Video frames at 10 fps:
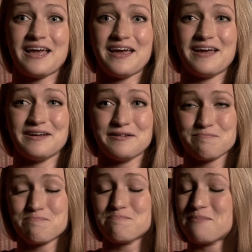and
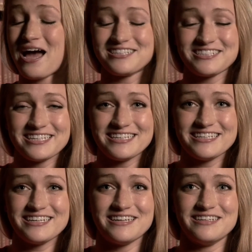passionate,
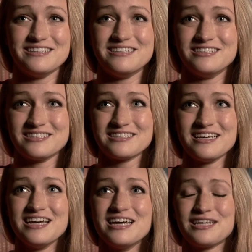and he just
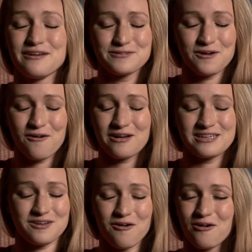gives all,
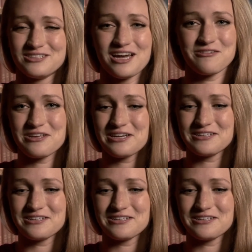his all to everything he